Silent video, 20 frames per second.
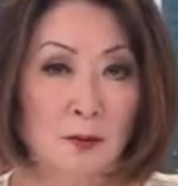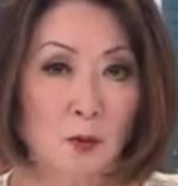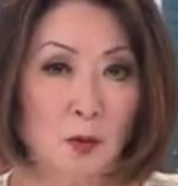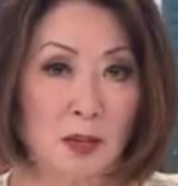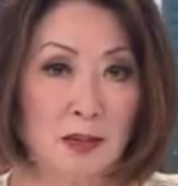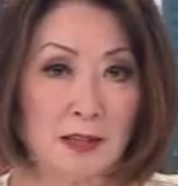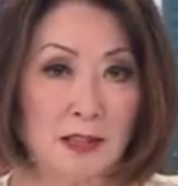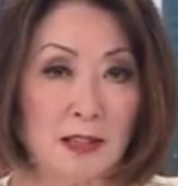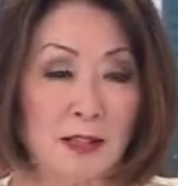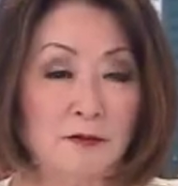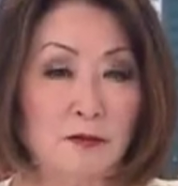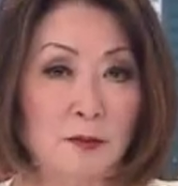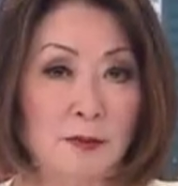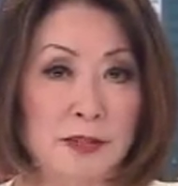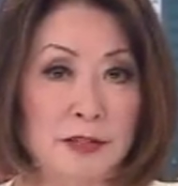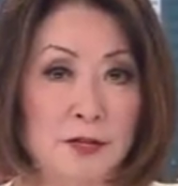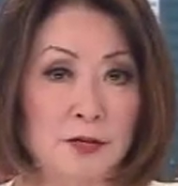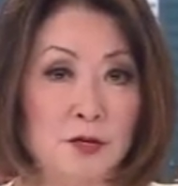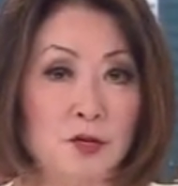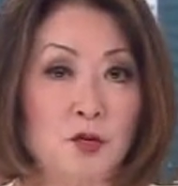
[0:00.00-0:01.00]
Meanwhile, the
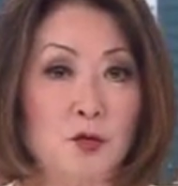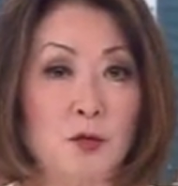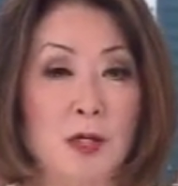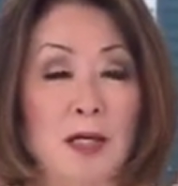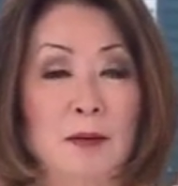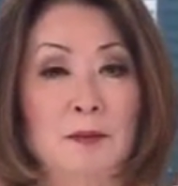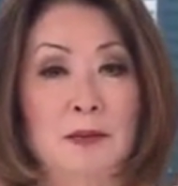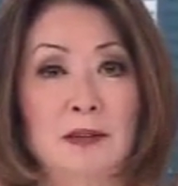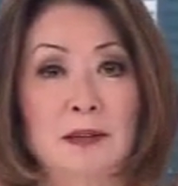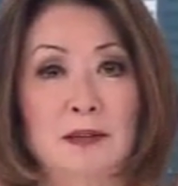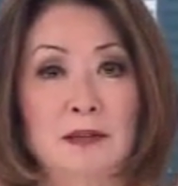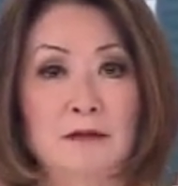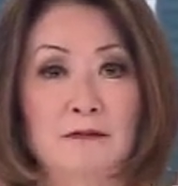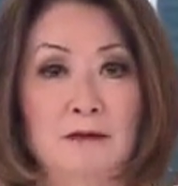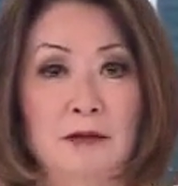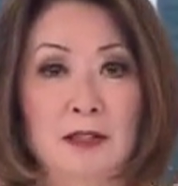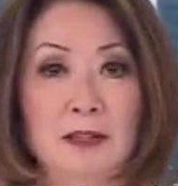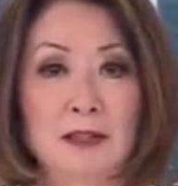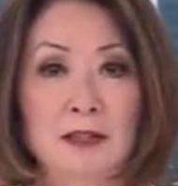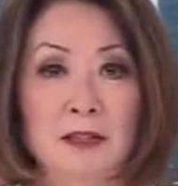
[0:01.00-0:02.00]
governments are
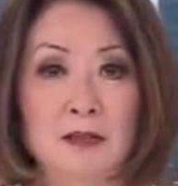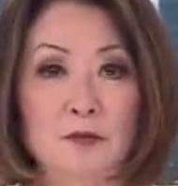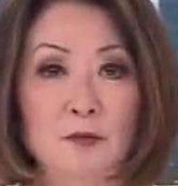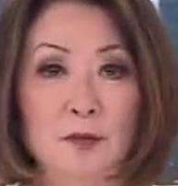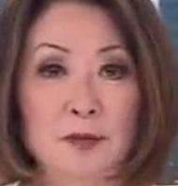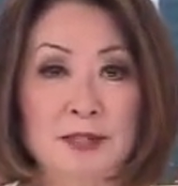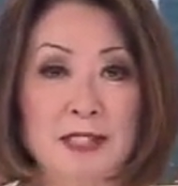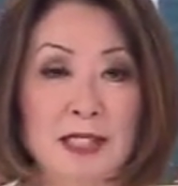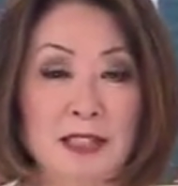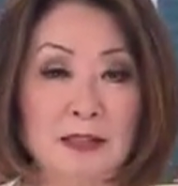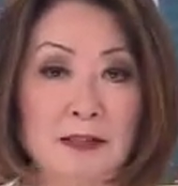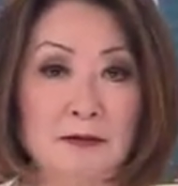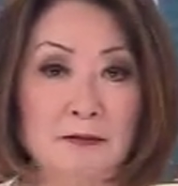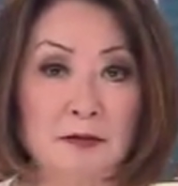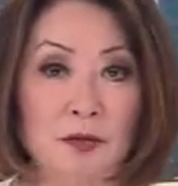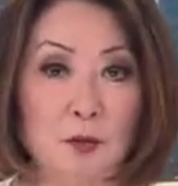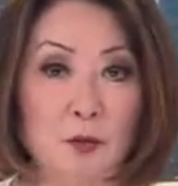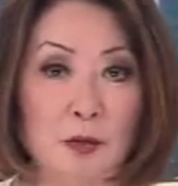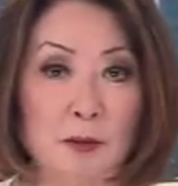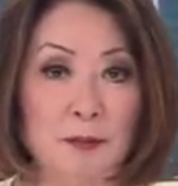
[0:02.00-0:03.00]
scrambling to find enough
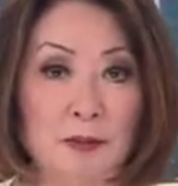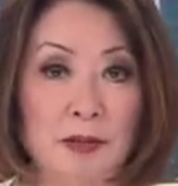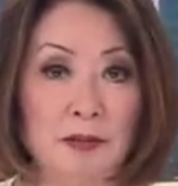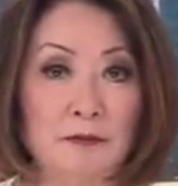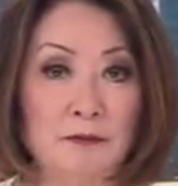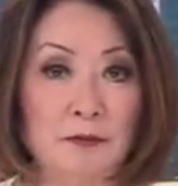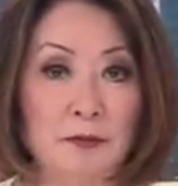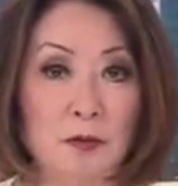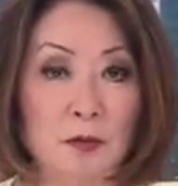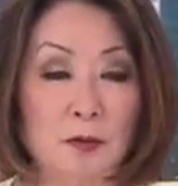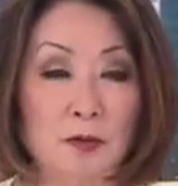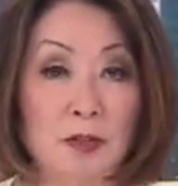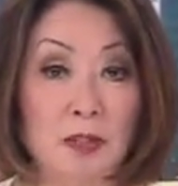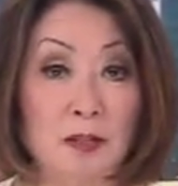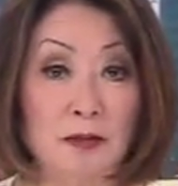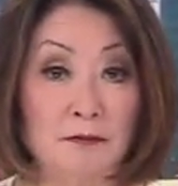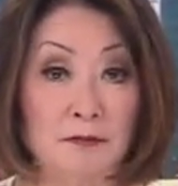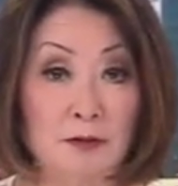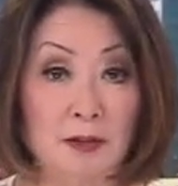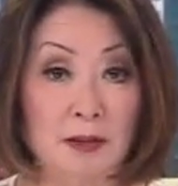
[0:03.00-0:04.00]
protective equipment for
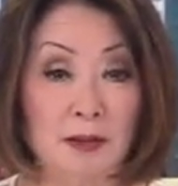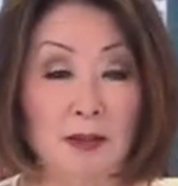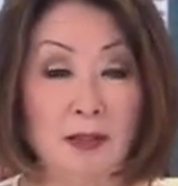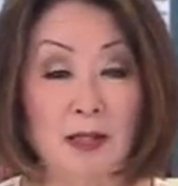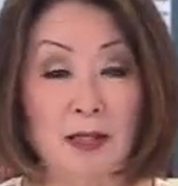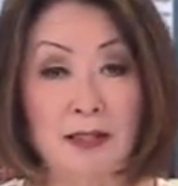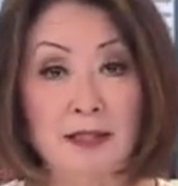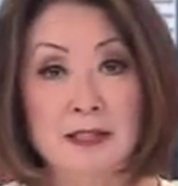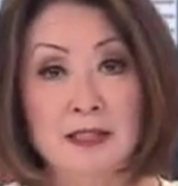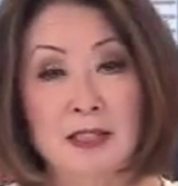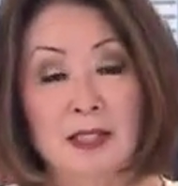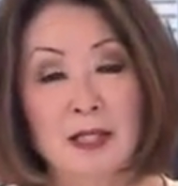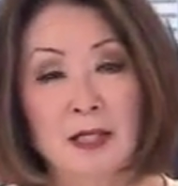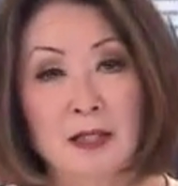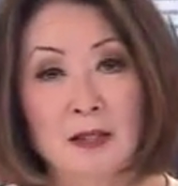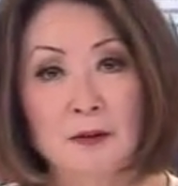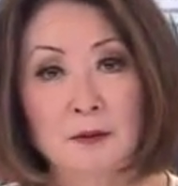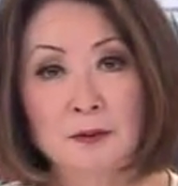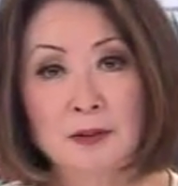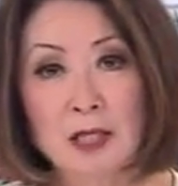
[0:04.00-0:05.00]
those on the front lines.
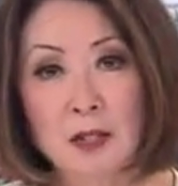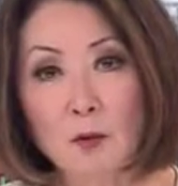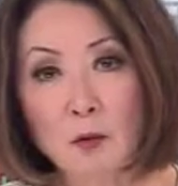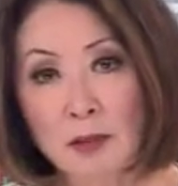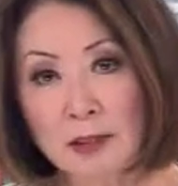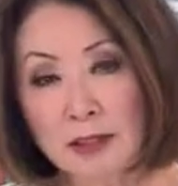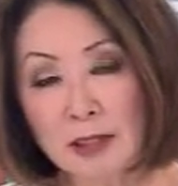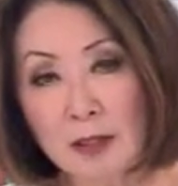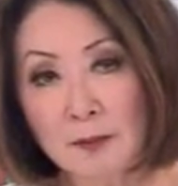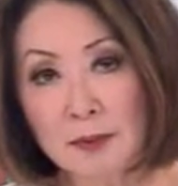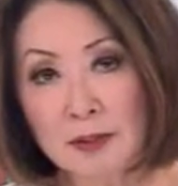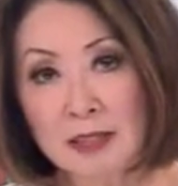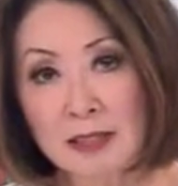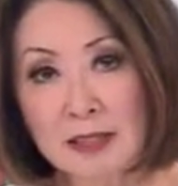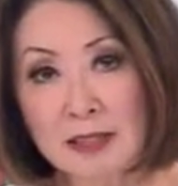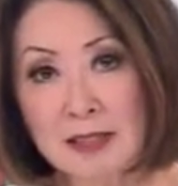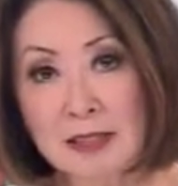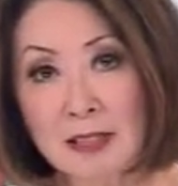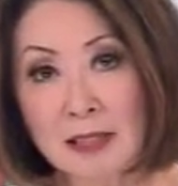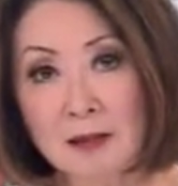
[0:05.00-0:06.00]
Well, now one
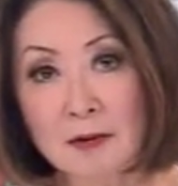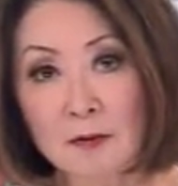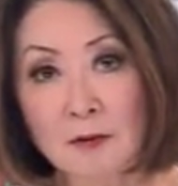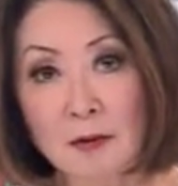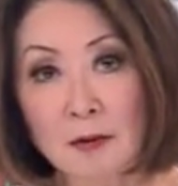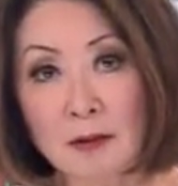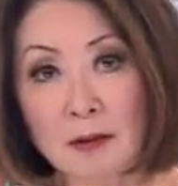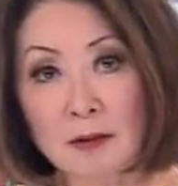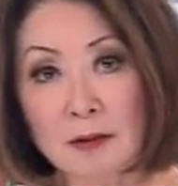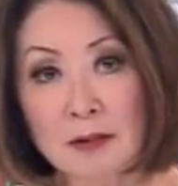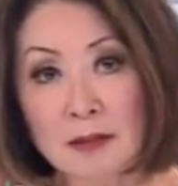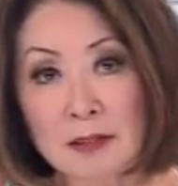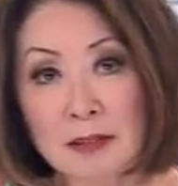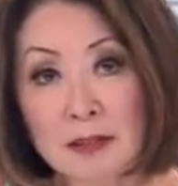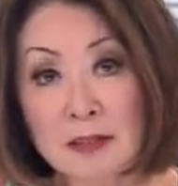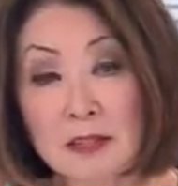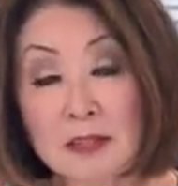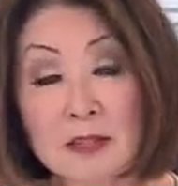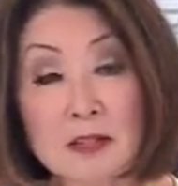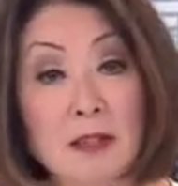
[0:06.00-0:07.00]
company in Saint Laurent
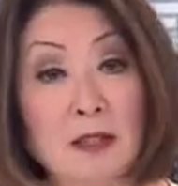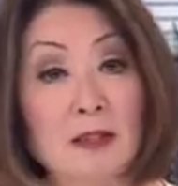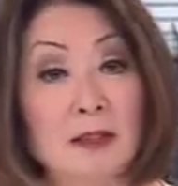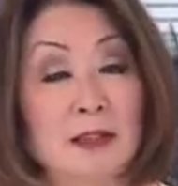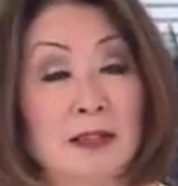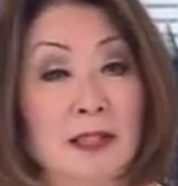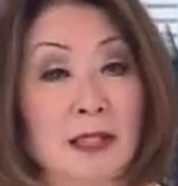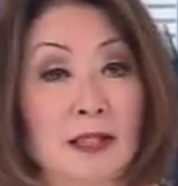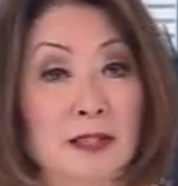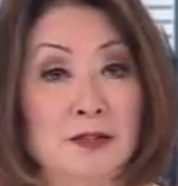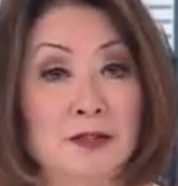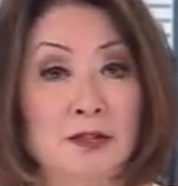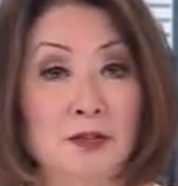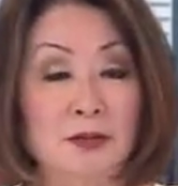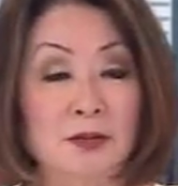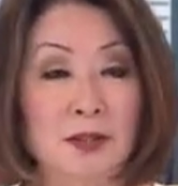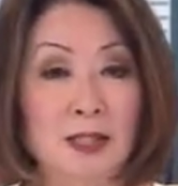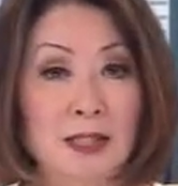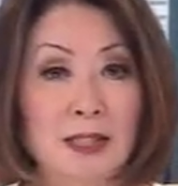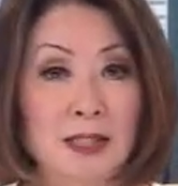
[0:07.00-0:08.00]
thinks it's got the
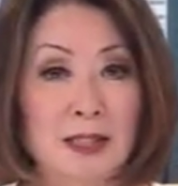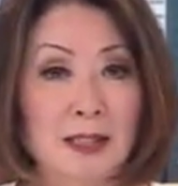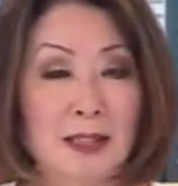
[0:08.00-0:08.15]
answer.